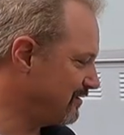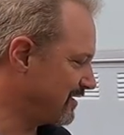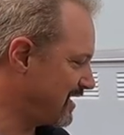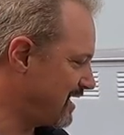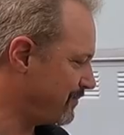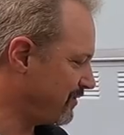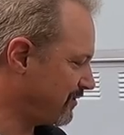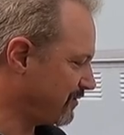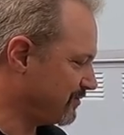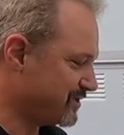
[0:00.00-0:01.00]
The
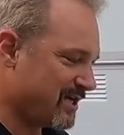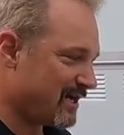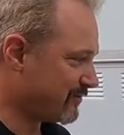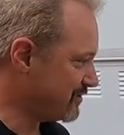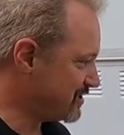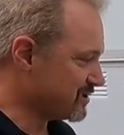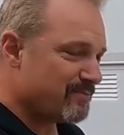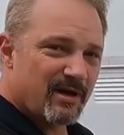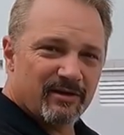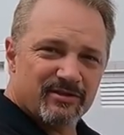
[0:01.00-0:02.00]
camper jack was
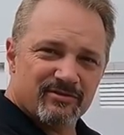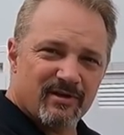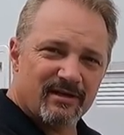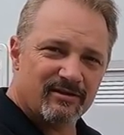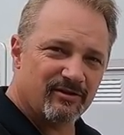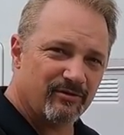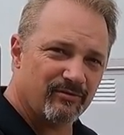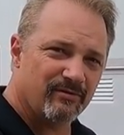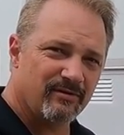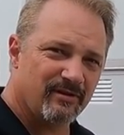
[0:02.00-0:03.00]
just mounted straight
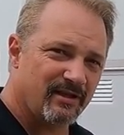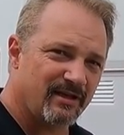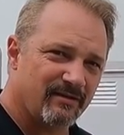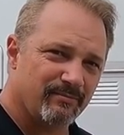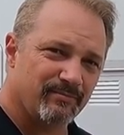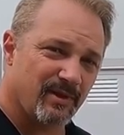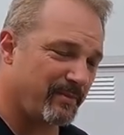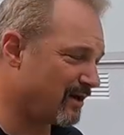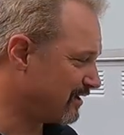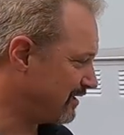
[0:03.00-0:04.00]
to the, the
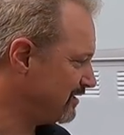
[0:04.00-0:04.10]
body.